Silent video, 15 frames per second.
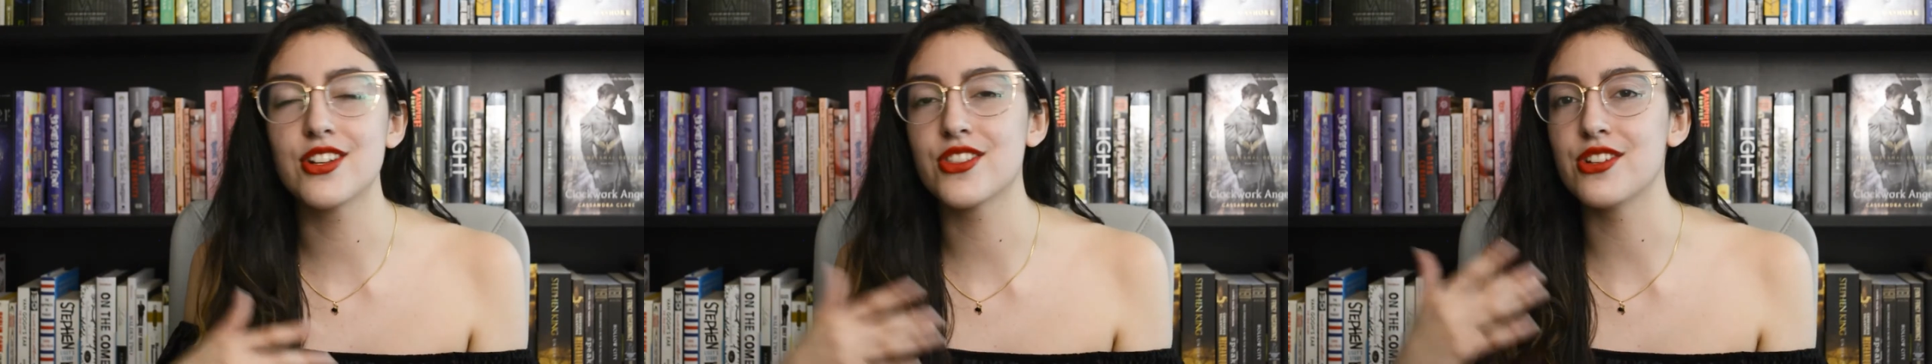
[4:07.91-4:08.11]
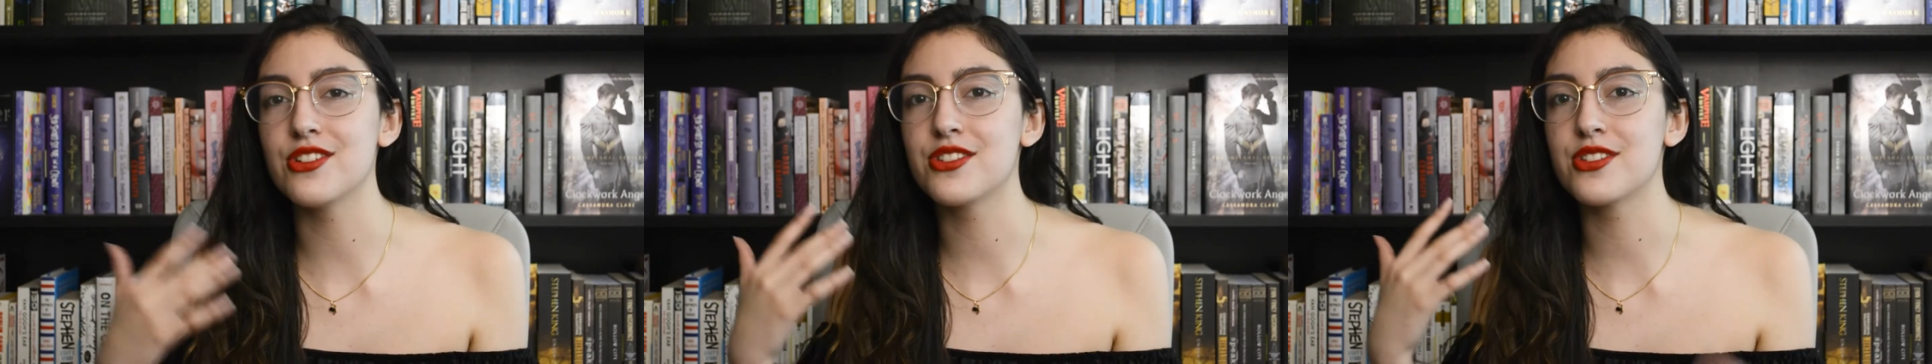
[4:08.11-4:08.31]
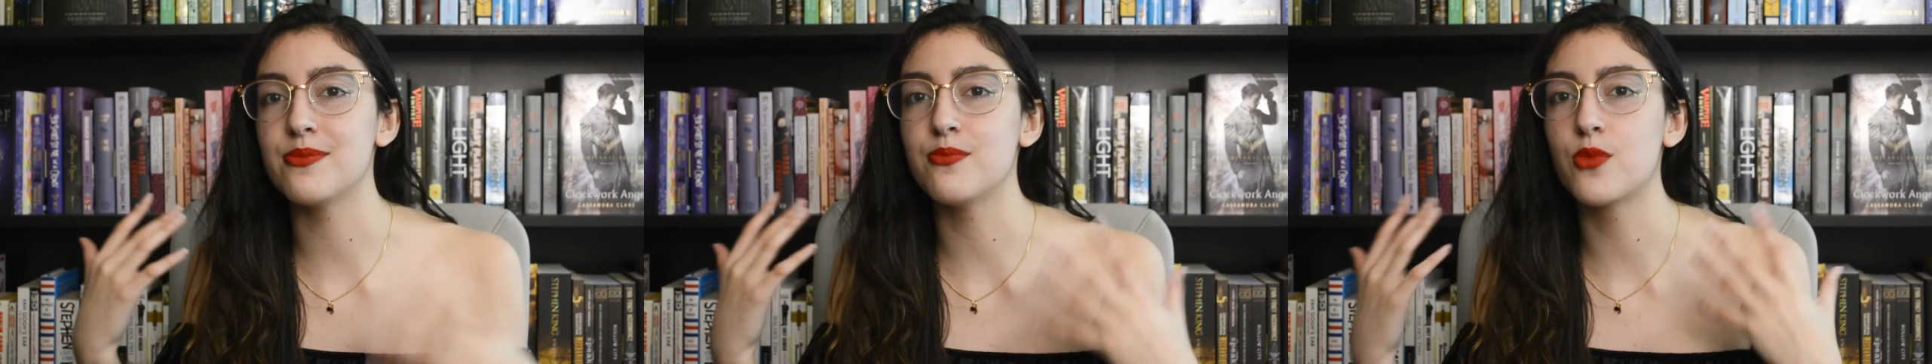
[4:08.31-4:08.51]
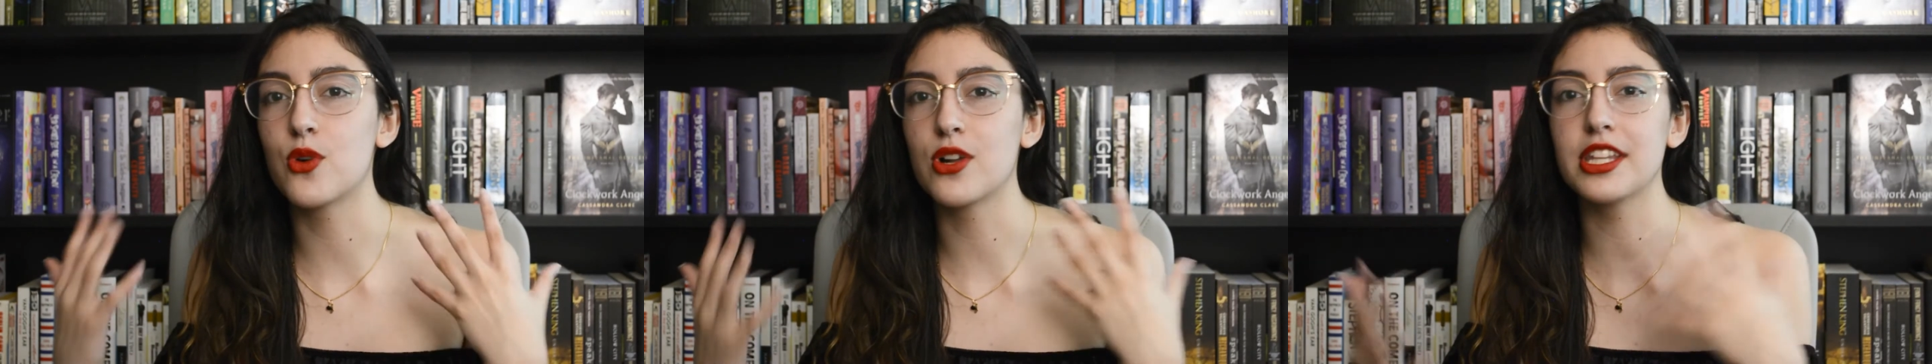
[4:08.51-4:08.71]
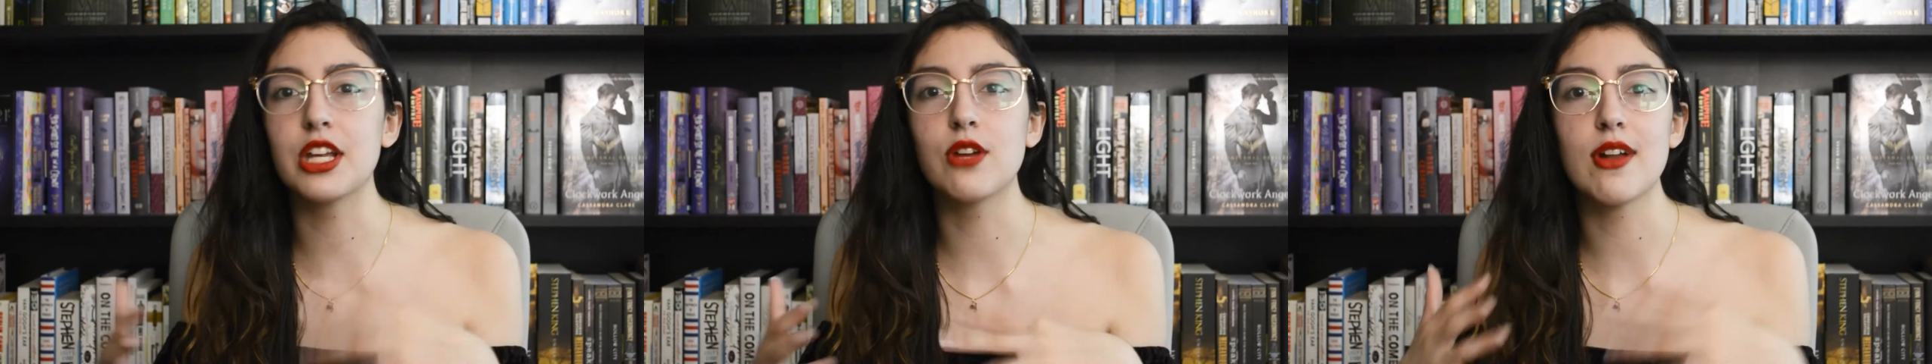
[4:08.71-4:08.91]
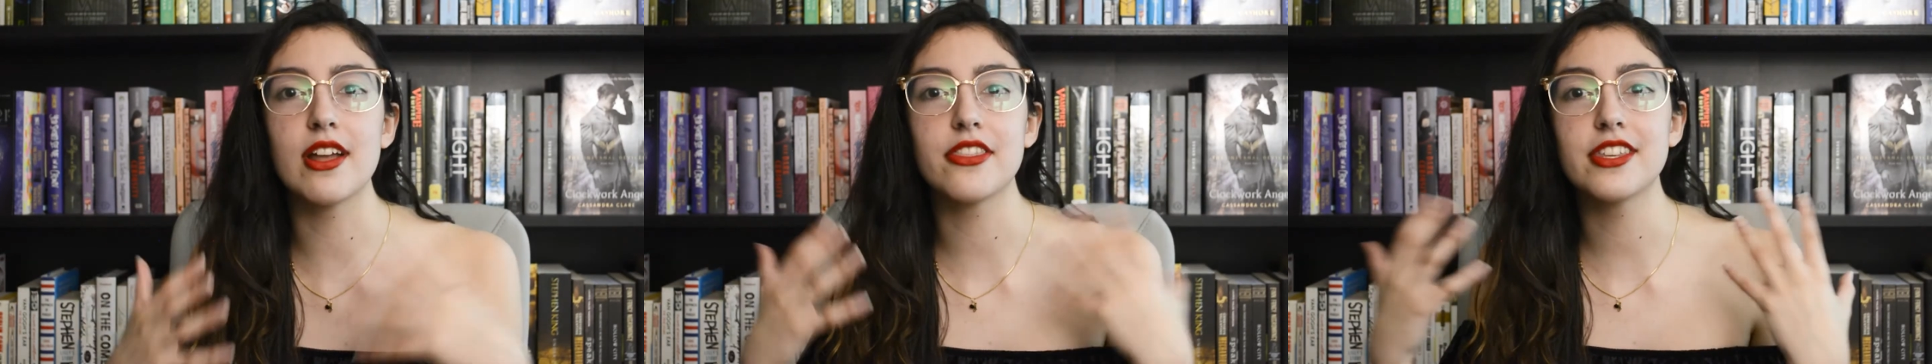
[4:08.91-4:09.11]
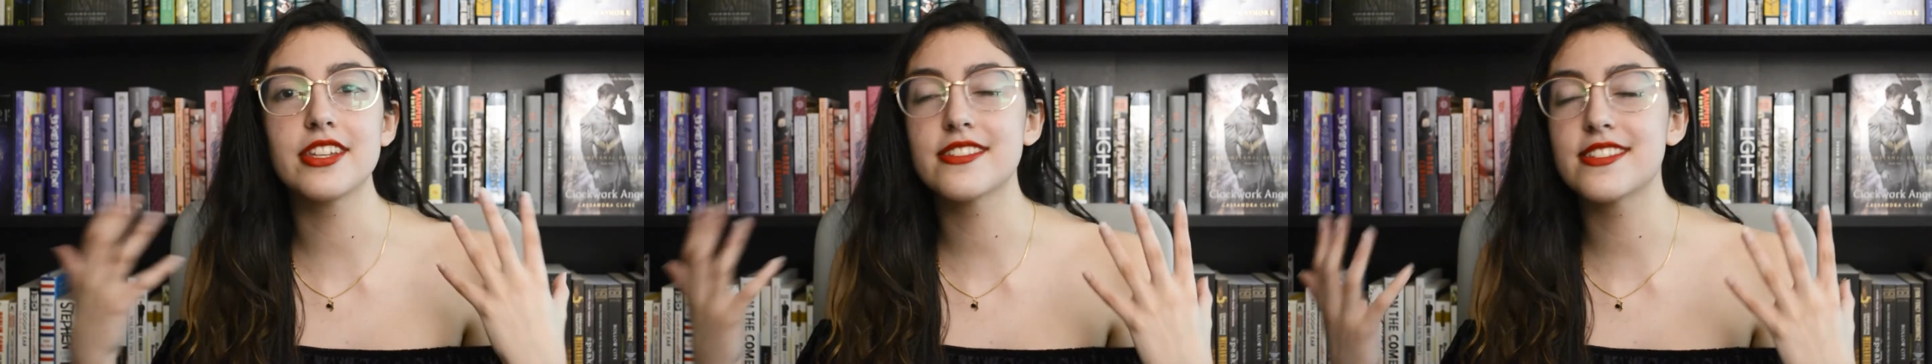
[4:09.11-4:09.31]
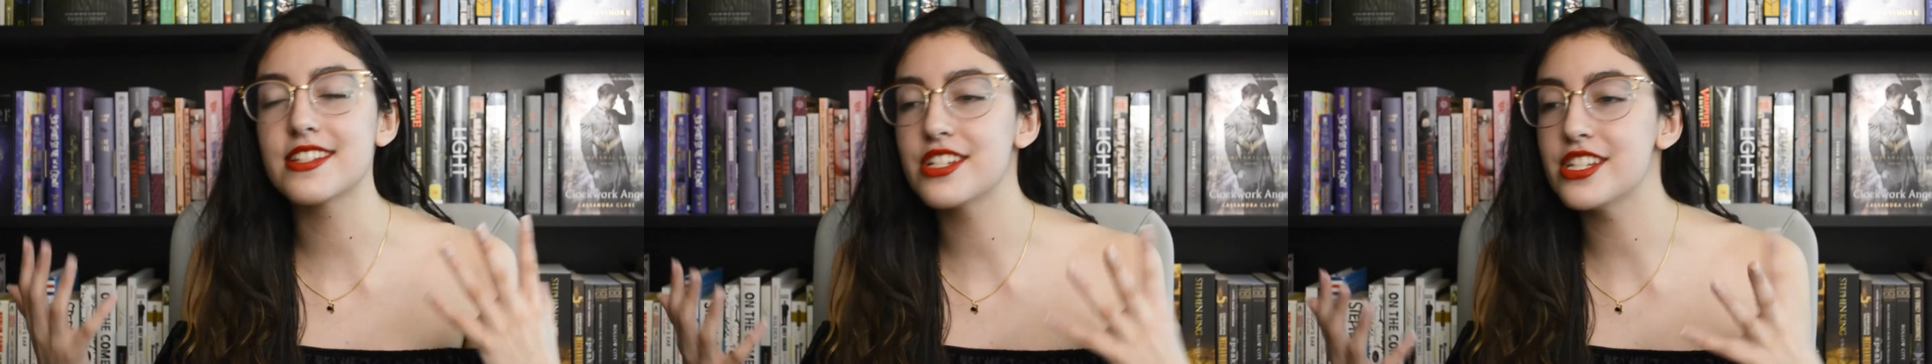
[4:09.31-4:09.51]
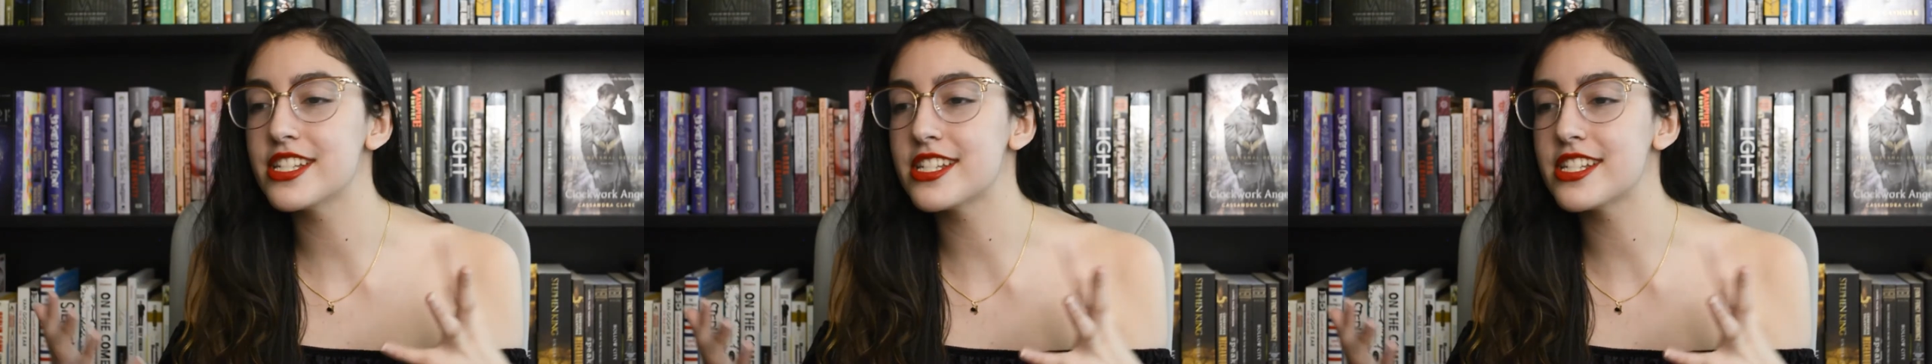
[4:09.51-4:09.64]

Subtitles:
There's some morally great things that she's